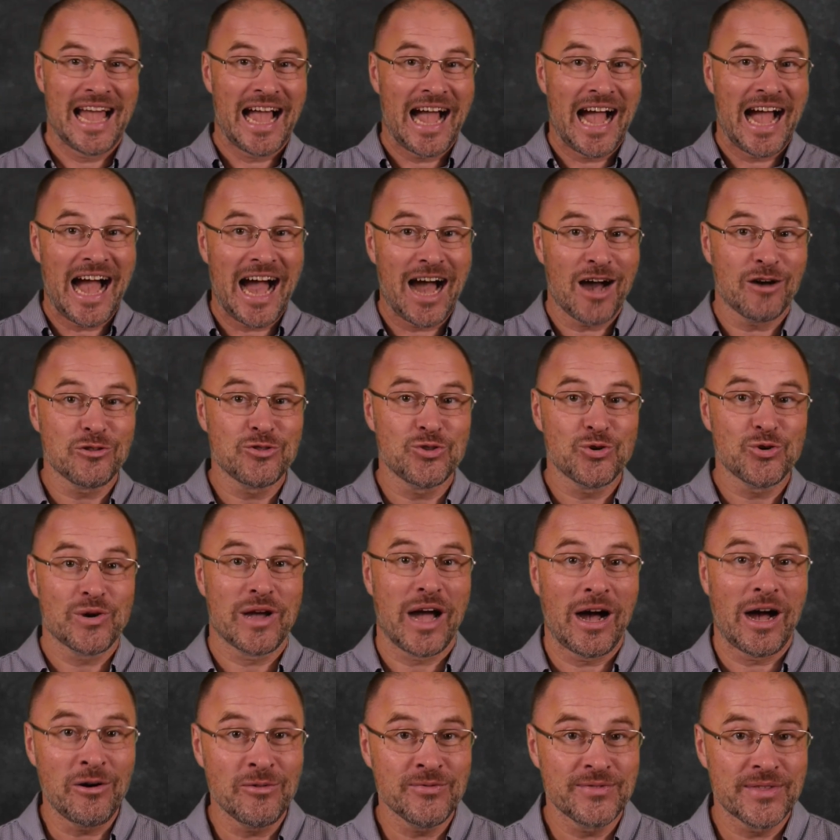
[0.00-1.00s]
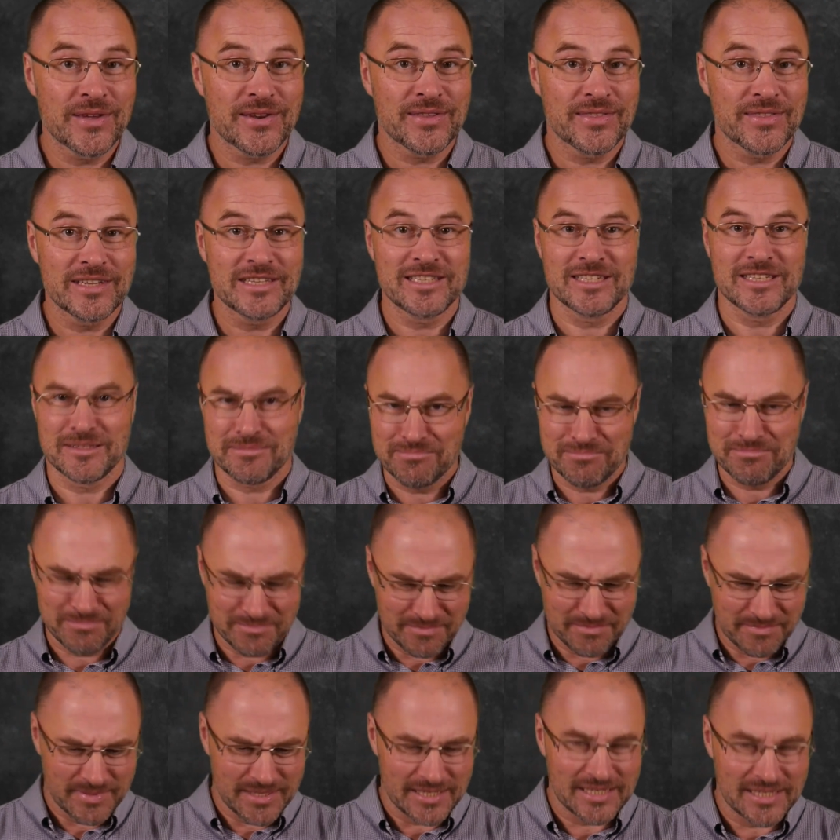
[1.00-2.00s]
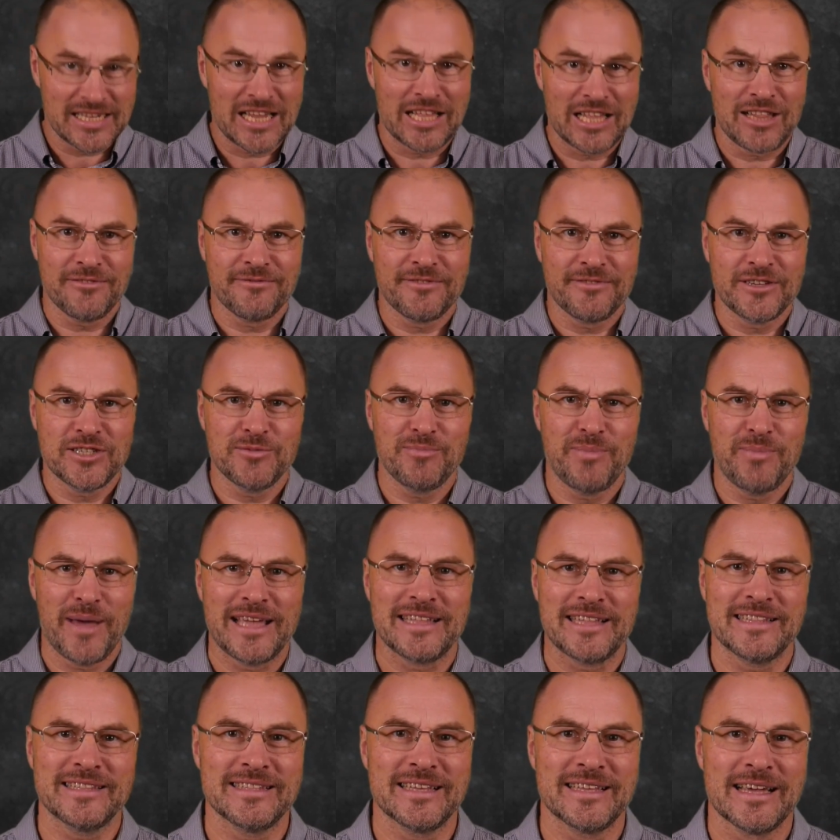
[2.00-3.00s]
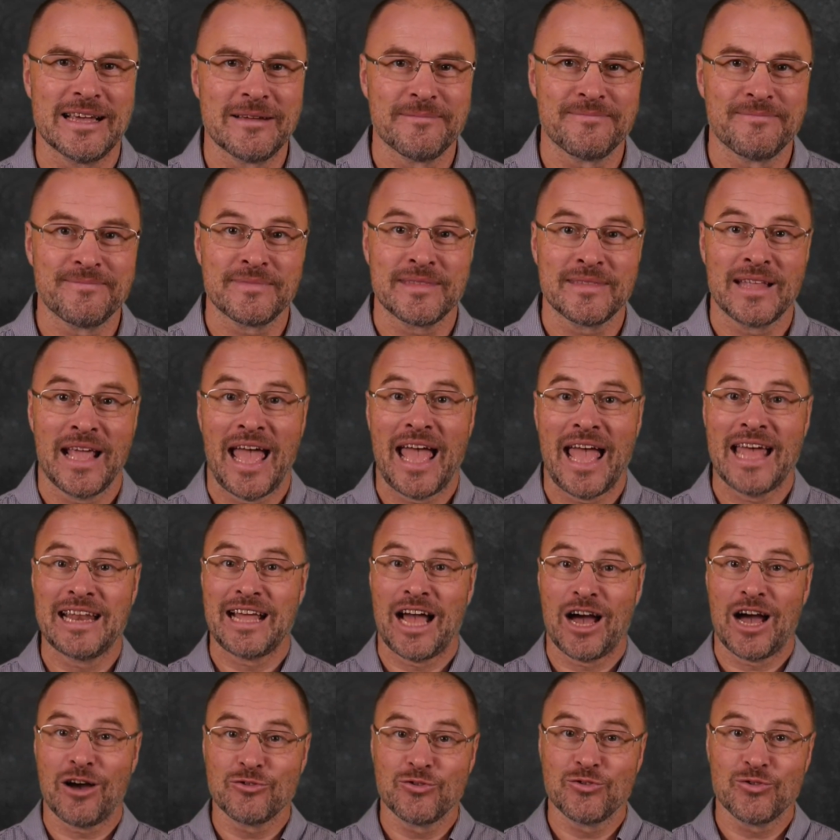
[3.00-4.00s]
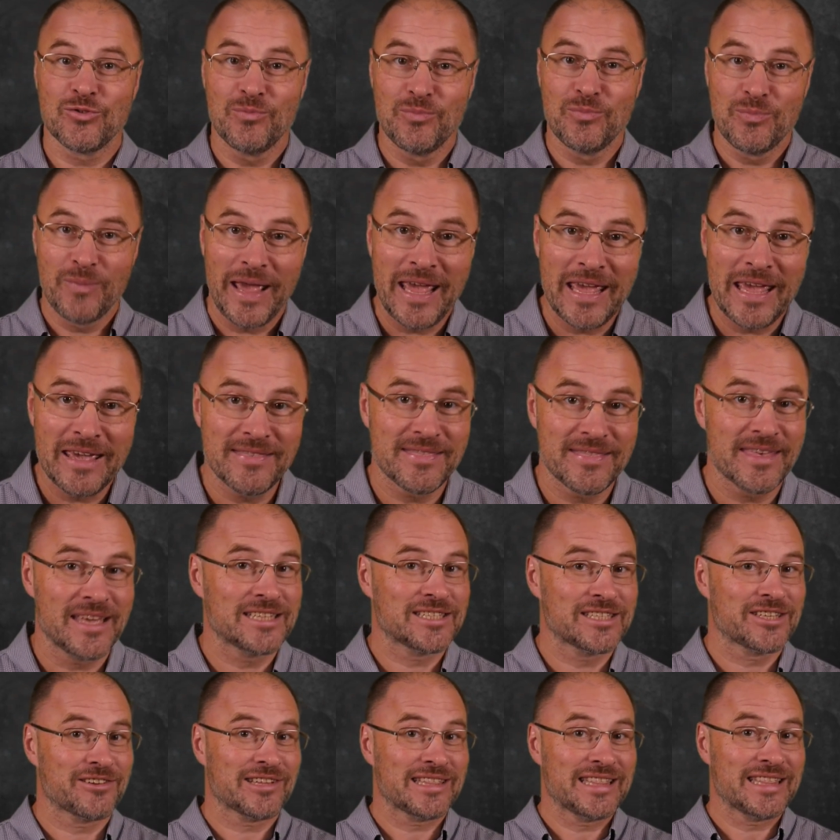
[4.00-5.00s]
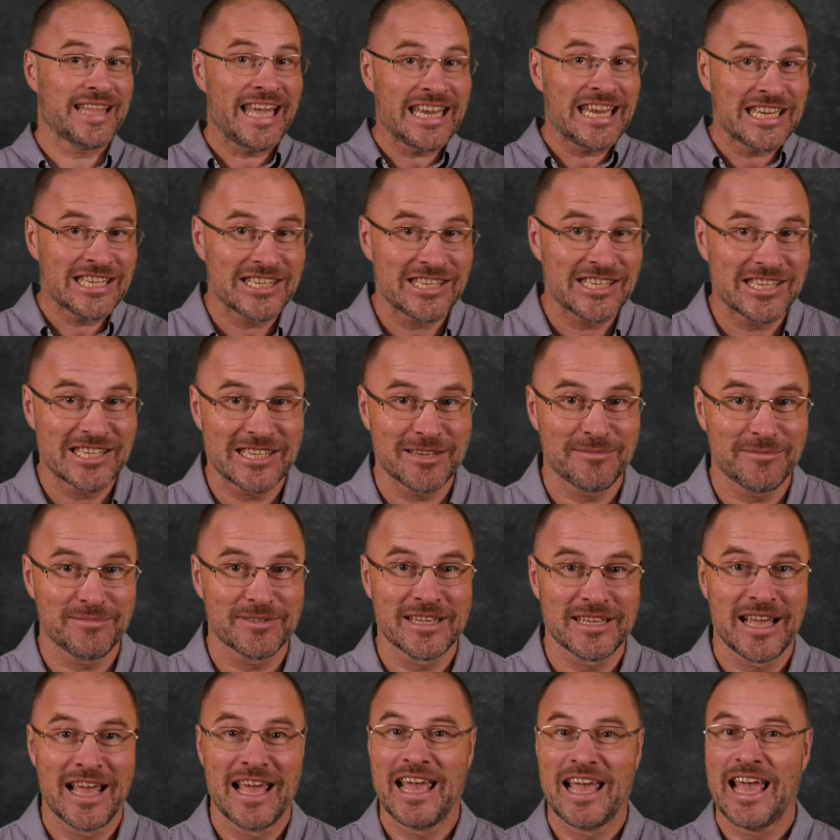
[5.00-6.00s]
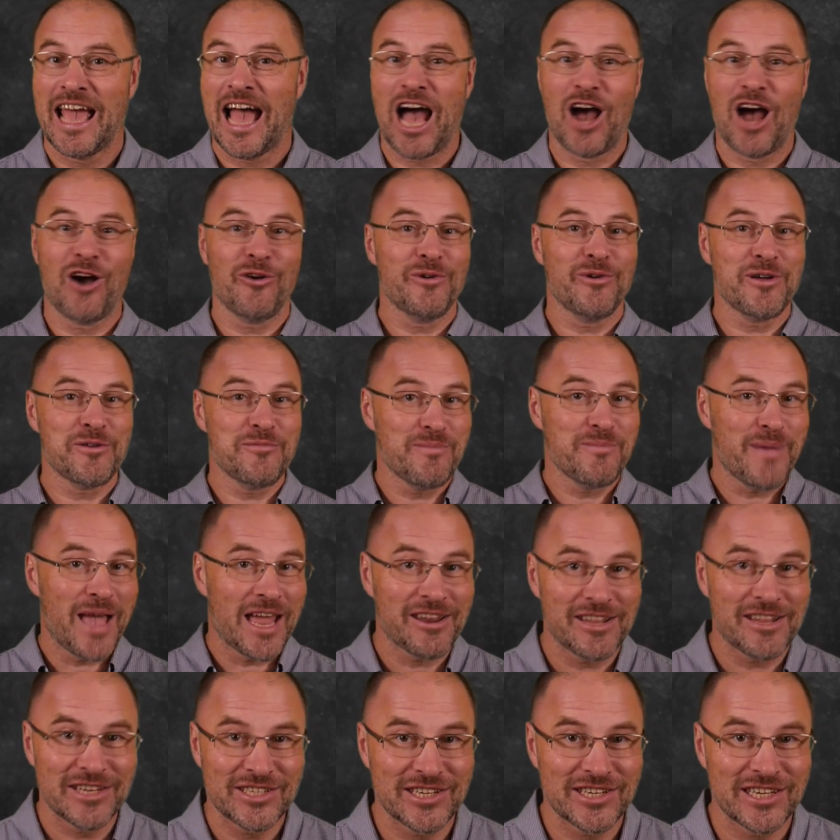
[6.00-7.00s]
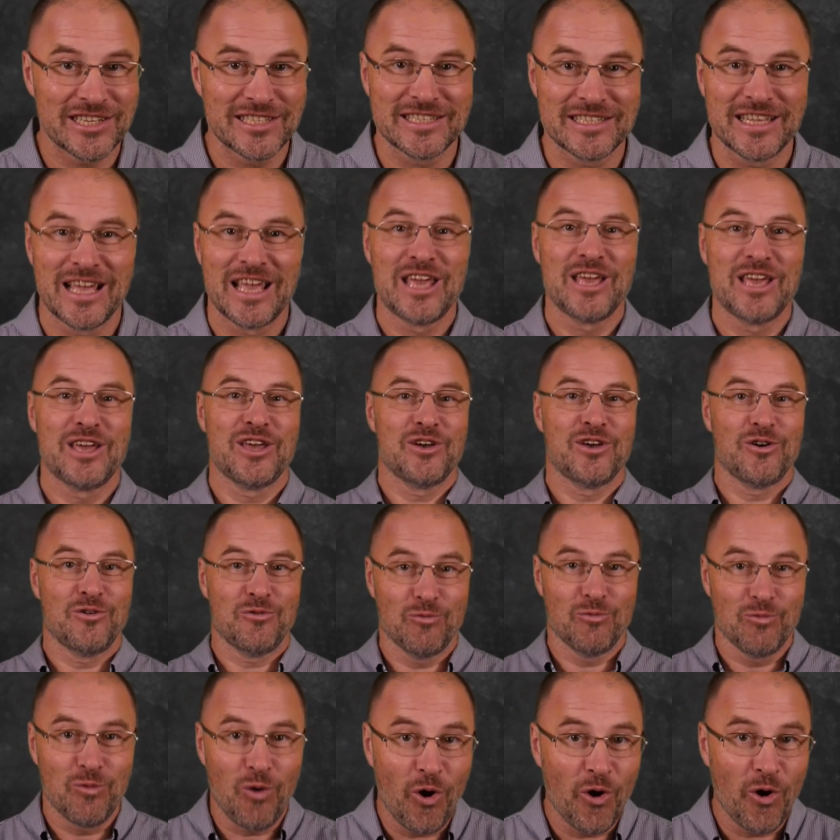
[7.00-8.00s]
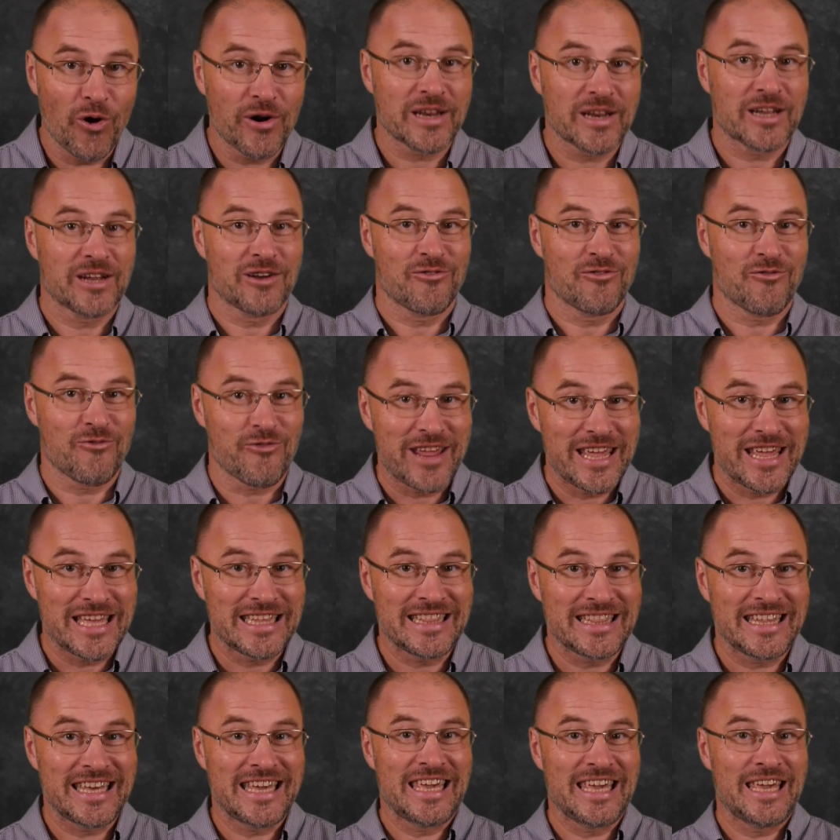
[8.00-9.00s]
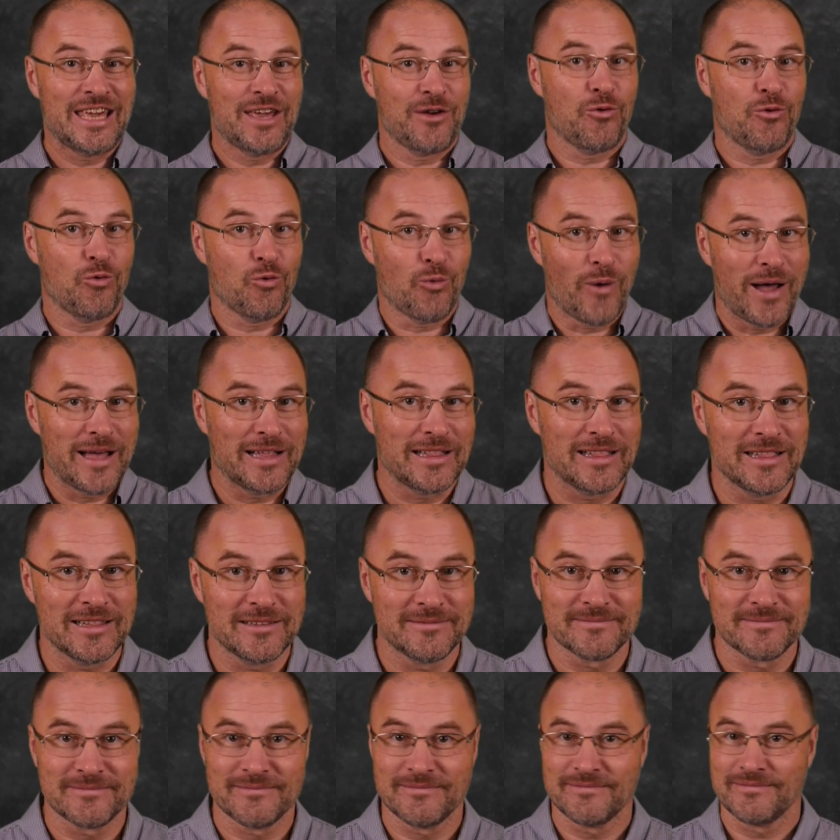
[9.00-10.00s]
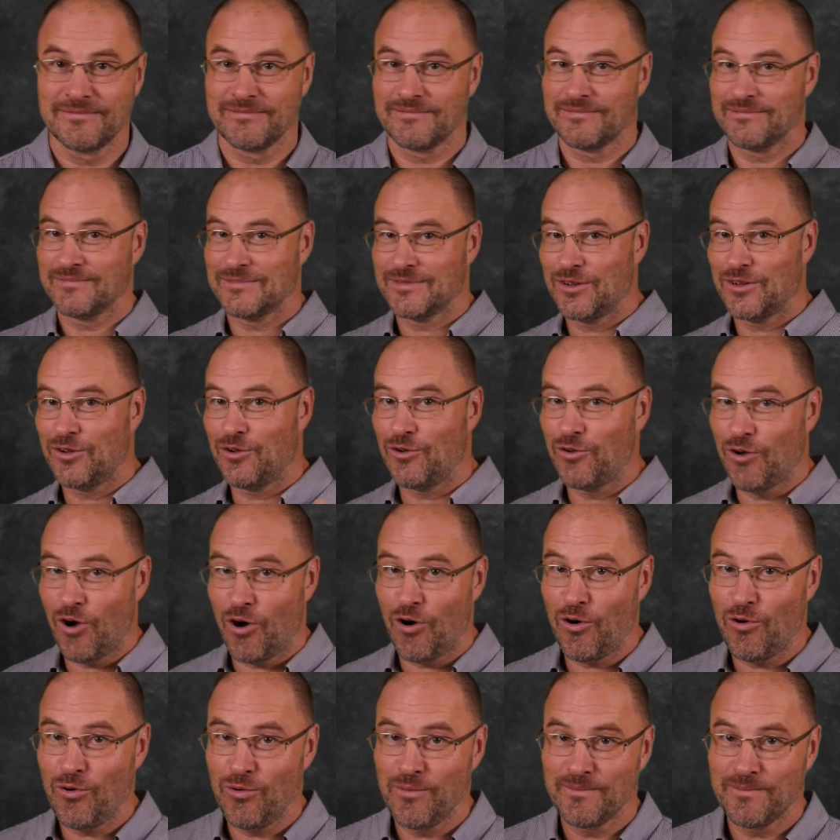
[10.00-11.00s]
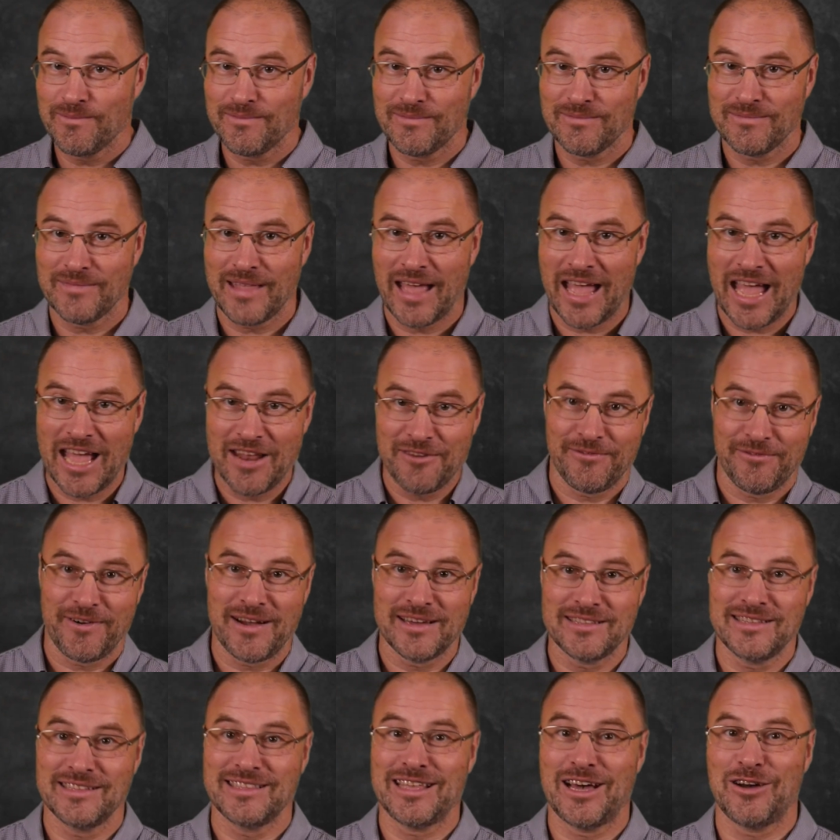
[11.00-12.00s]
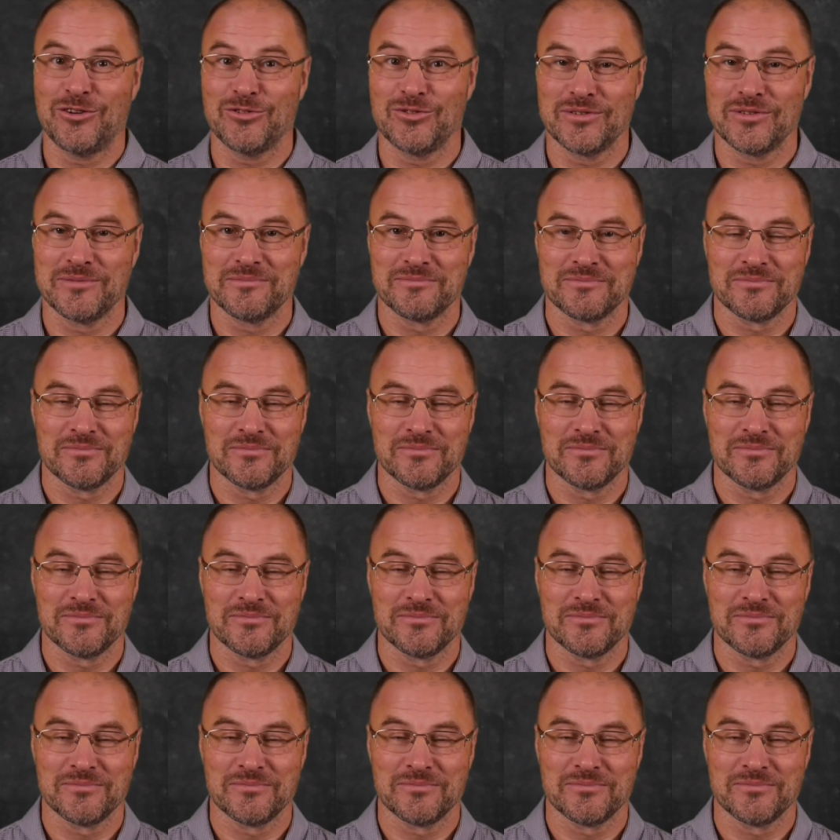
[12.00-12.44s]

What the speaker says: how to counter this selfish bend and how to make these relationships, our marriages, work really well. Go and find it out.